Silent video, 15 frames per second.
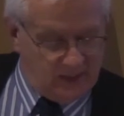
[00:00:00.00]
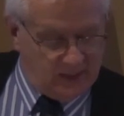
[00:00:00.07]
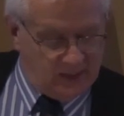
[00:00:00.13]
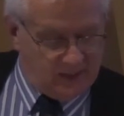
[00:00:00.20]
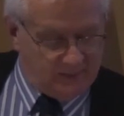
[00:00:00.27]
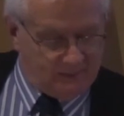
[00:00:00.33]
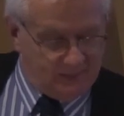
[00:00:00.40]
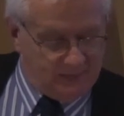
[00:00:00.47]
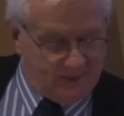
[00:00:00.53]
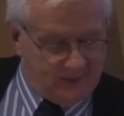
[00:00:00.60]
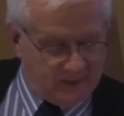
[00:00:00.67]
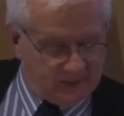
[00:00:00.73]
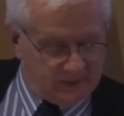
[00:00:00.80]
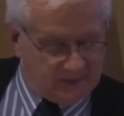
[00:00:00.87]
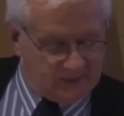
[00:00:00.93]

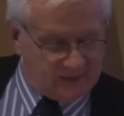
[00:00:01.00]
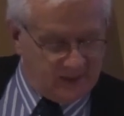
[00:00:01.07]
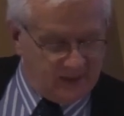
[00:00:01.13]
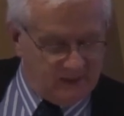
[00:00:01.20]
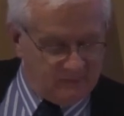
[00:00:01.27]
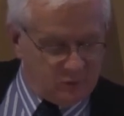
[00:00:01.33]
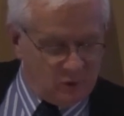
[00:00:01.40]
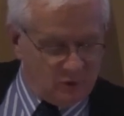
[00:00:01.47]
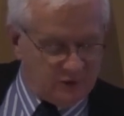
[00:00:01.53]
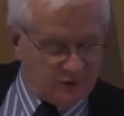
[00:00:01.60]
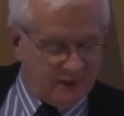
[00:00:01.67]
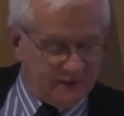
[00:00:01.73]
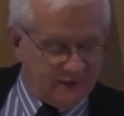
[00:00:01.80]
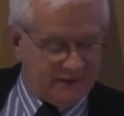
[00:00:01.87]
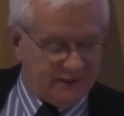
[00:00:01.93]
It's a
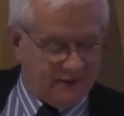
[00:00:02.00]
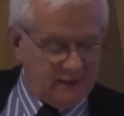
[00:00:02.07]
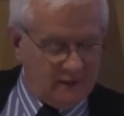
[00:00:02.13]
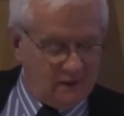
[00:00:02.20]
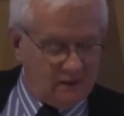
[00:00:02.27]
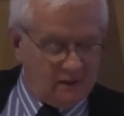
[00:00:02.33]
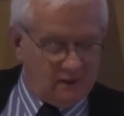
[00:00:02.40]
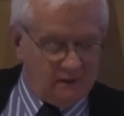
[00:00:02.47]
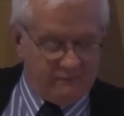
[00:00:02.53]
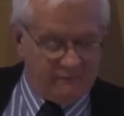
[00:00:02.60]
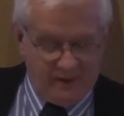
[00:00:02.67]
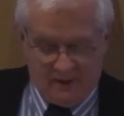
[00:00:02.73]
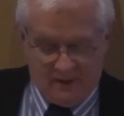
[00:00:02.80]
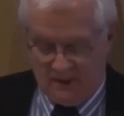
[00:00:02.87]
projection of